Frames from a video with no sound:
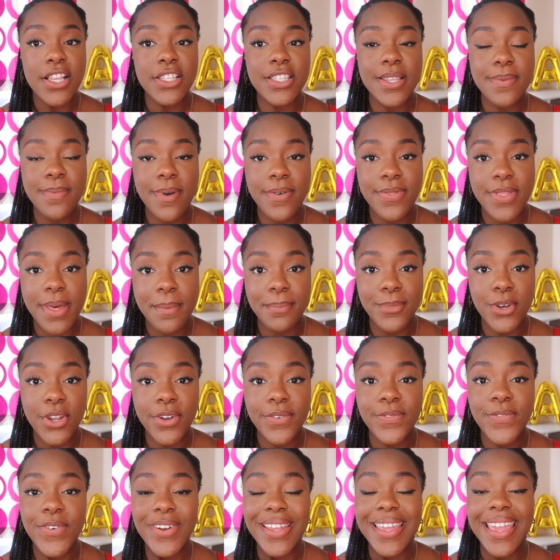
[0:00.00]
Some of them
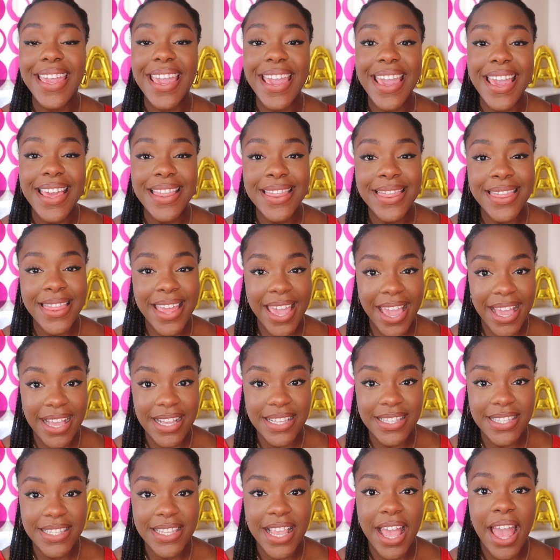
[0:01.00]
look for key
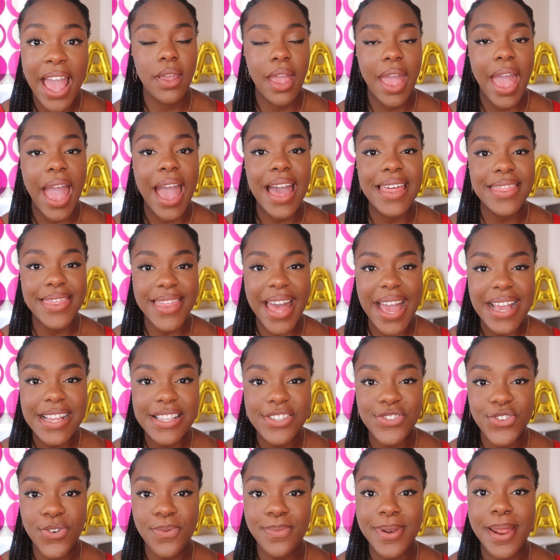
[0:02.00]
things, and that
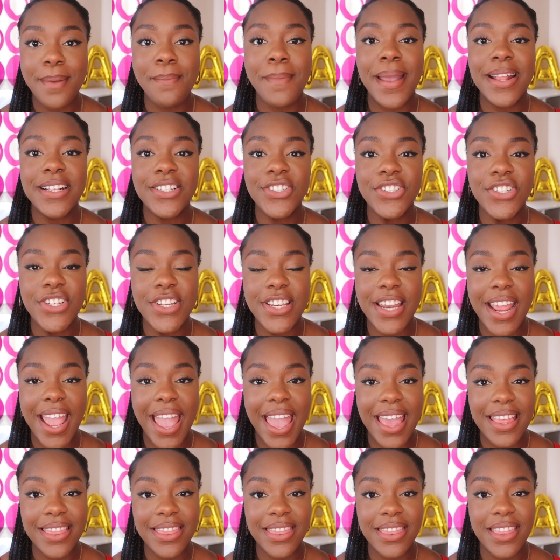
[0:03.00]
is normally mentioned
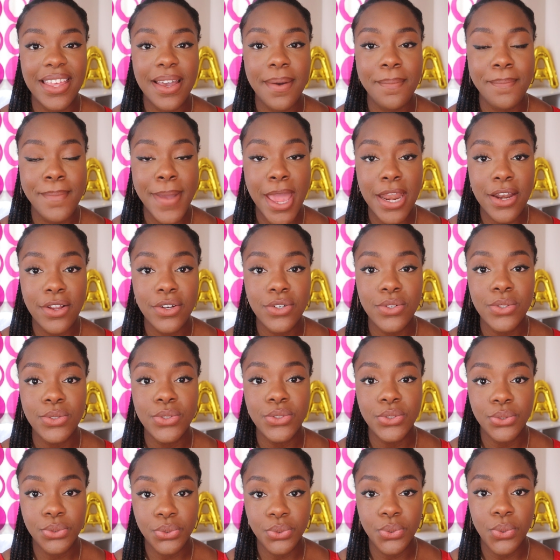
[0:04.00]
in the
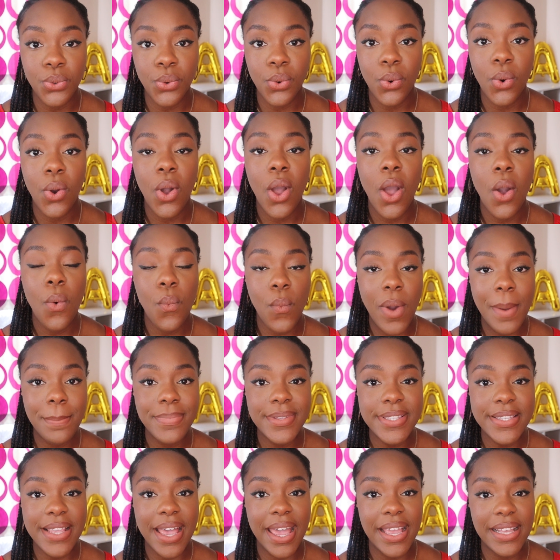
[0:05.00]
medical school
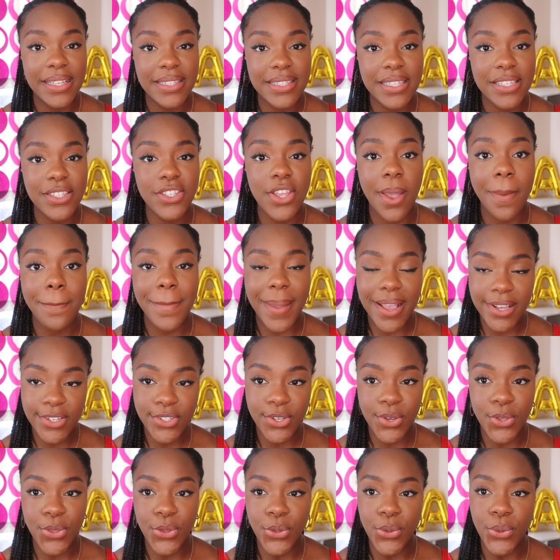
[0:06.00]
website. So make
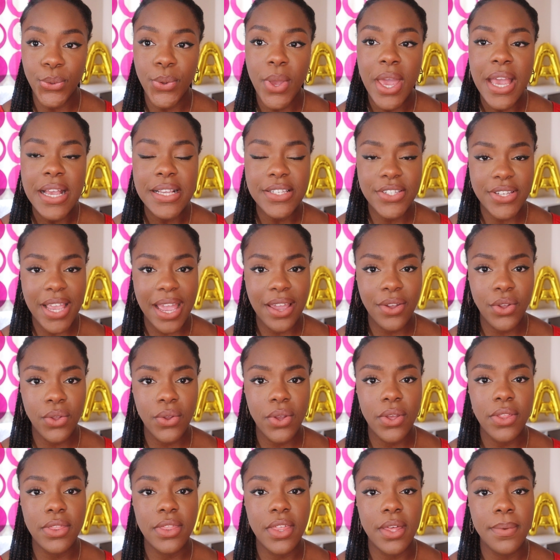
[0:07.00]
sure you
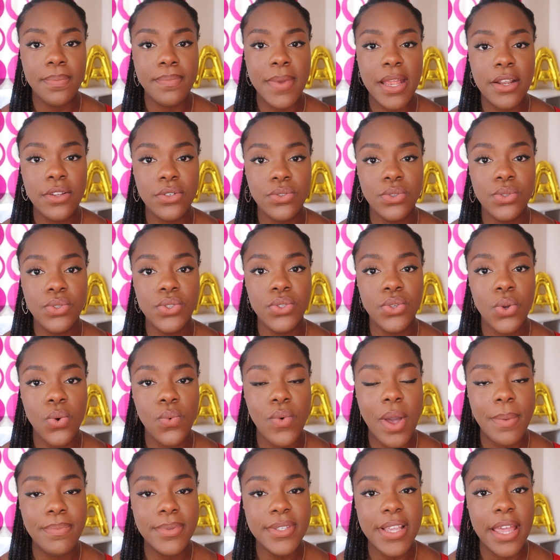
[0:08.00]
check the medical
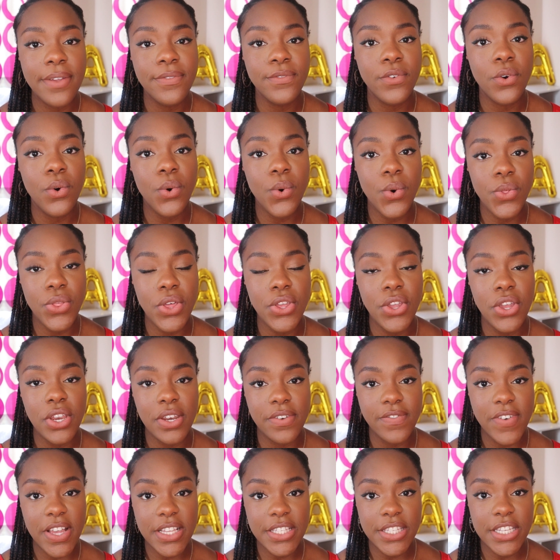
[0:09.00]
school website for all the
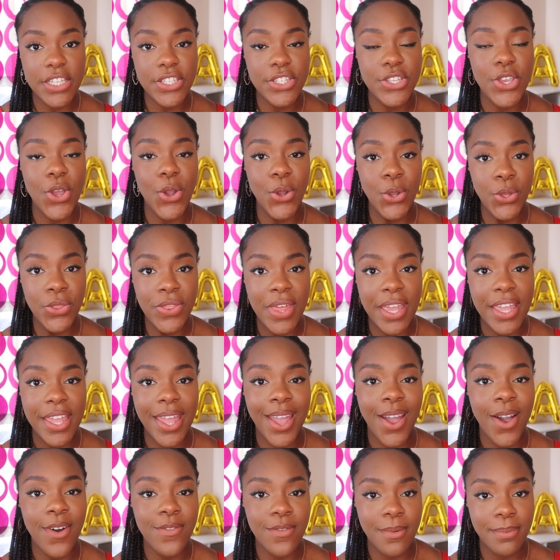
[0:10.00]
universities you're
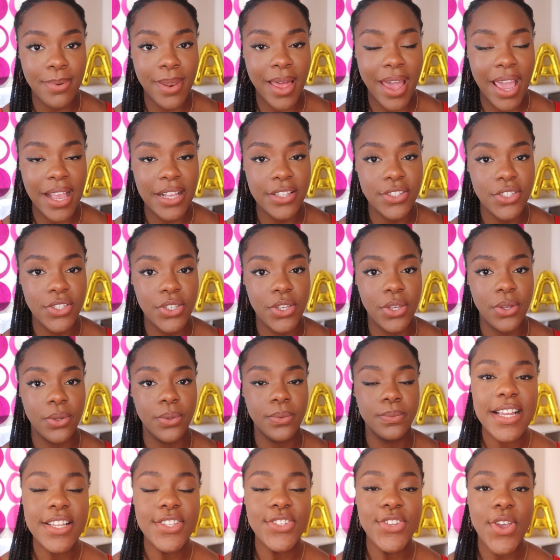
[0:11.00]
thinking of applying
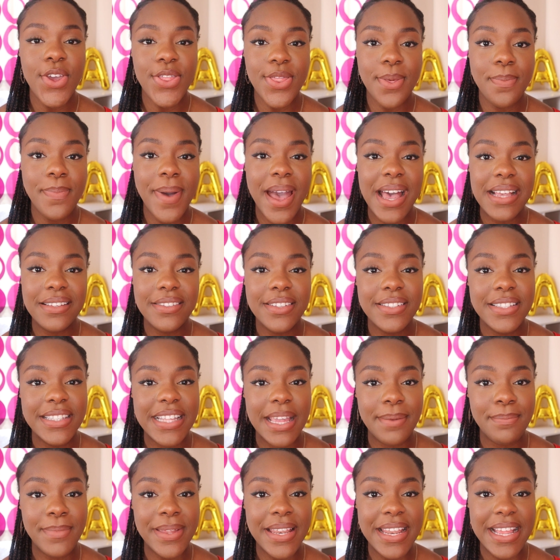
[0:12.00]
to. So the personal
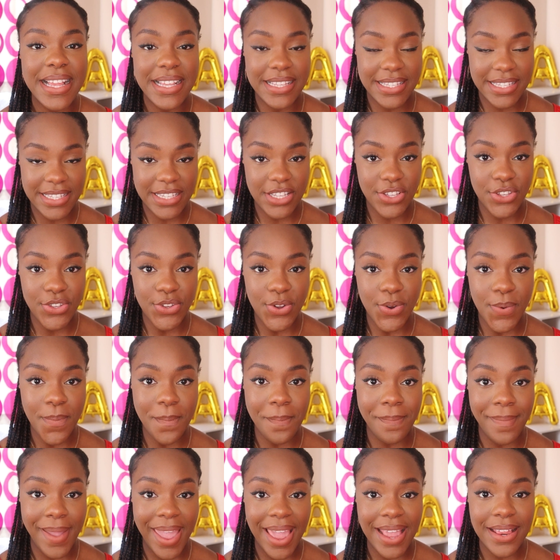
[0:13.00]
statement is
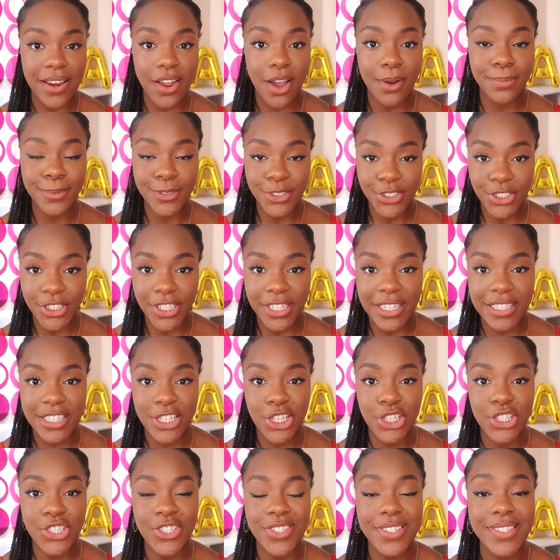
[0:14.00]
your main
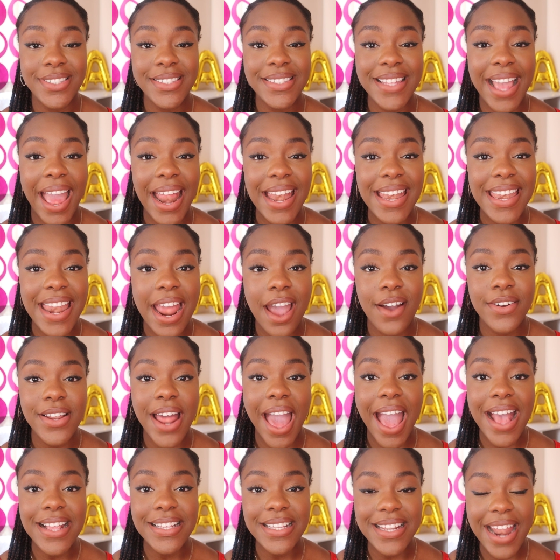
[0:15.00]
opportunity to stand
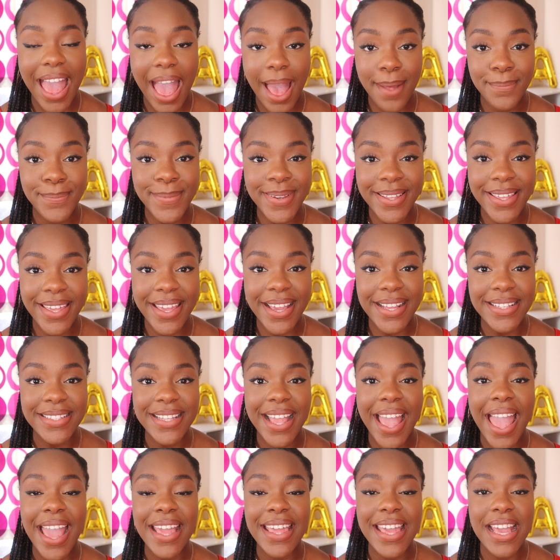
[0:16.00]
out as an
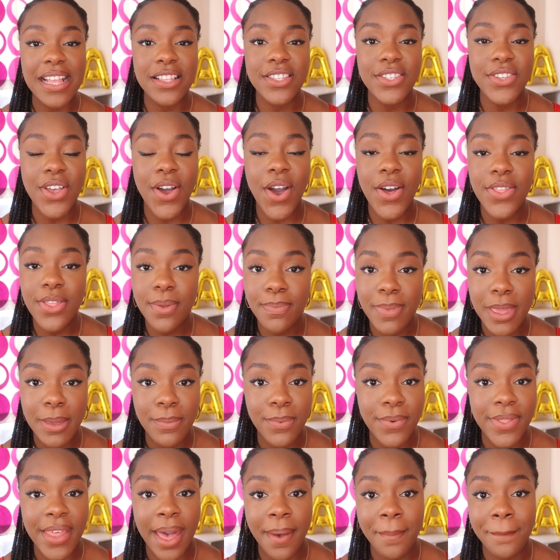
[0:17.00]
applicant against other
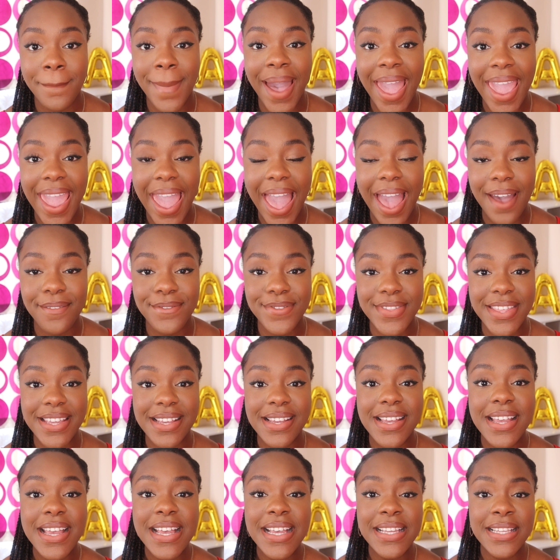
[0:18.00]
people that might have
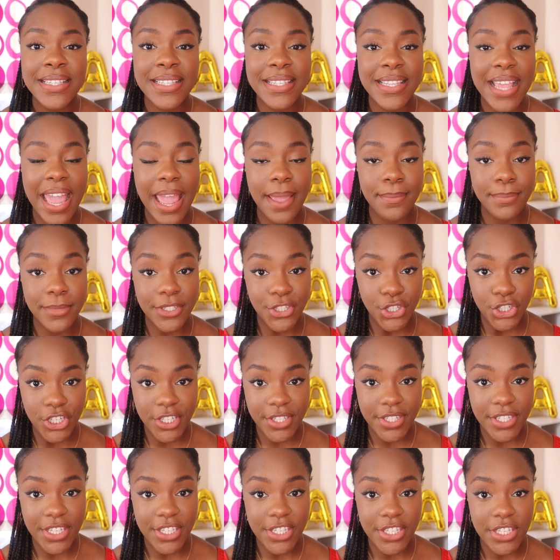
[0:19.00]
the same
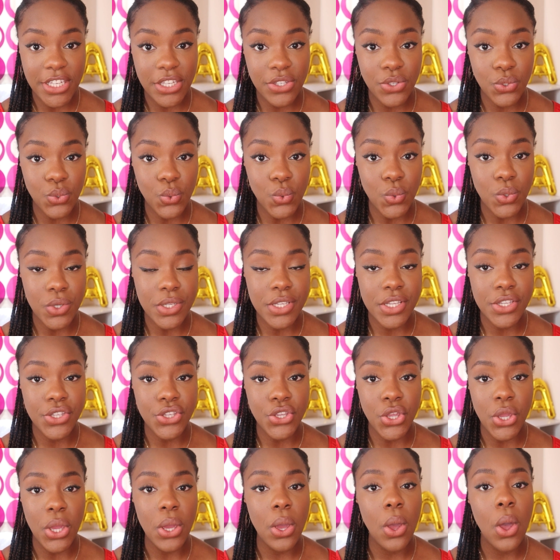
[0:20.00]
GCSE scores
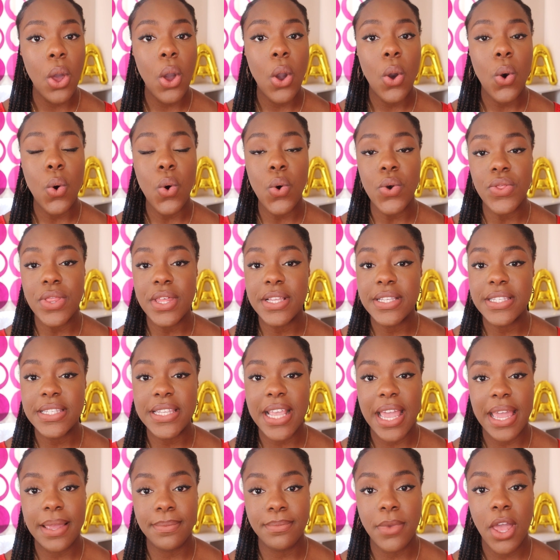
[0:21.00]
as you or the
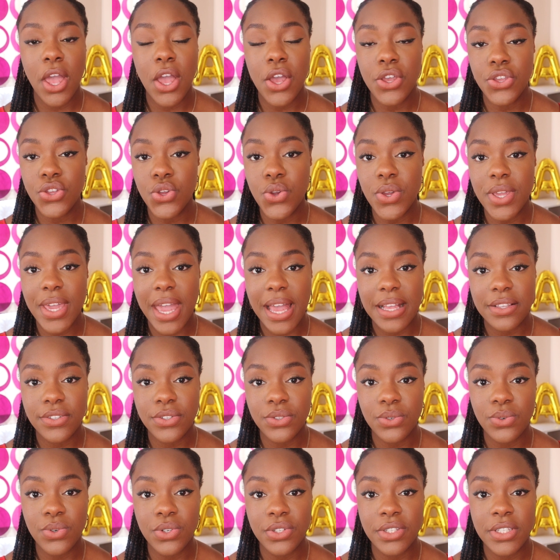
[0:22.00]
same UCAT
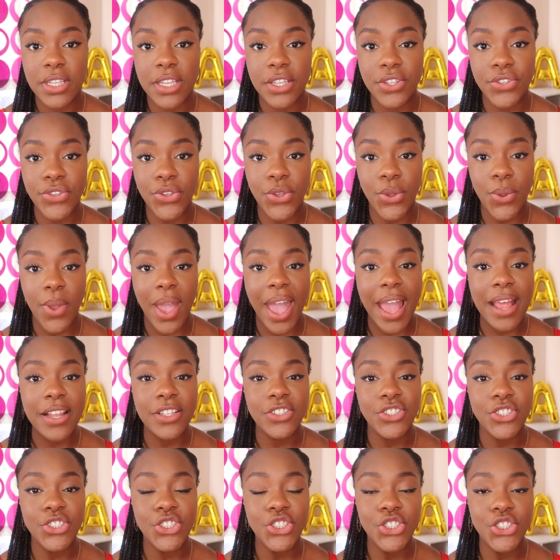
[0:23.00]
scores as you,
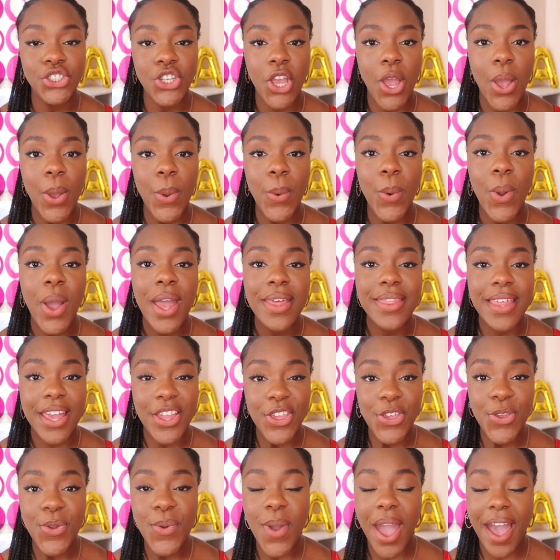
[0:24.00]
and to show
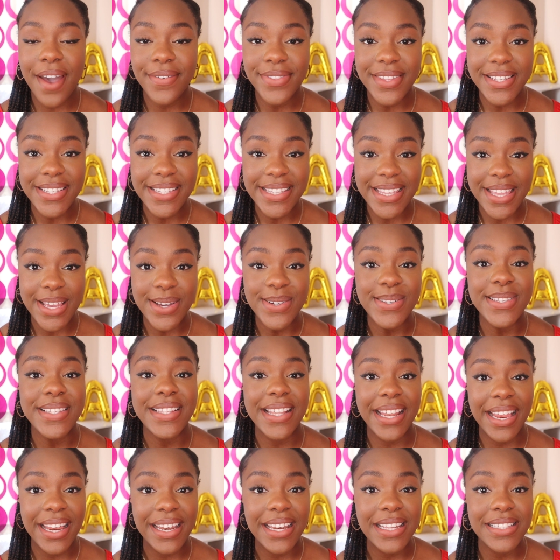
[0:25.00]
that you have the
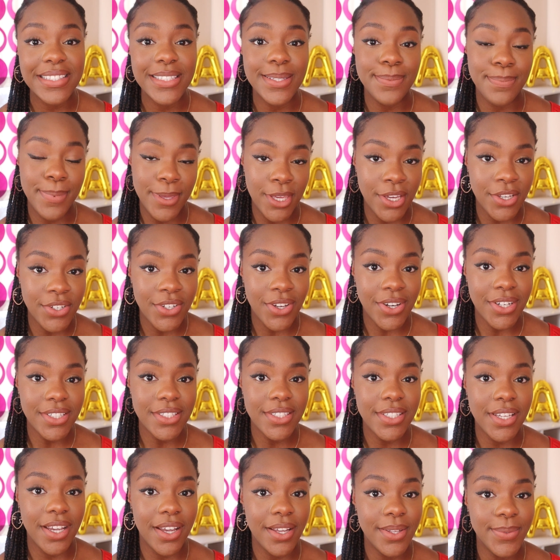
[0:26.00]
skills needed to be a
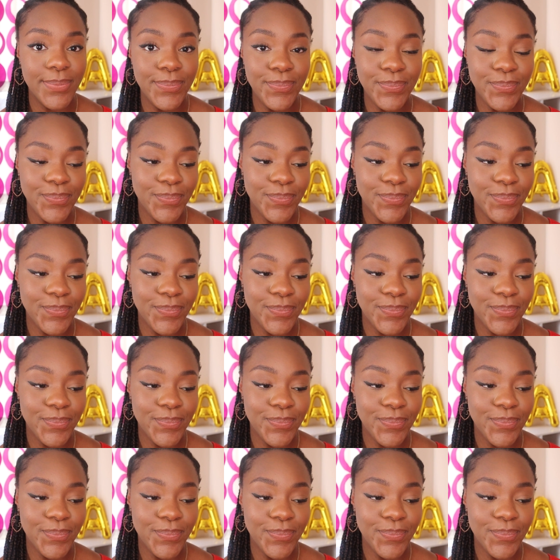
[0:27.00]
doctor.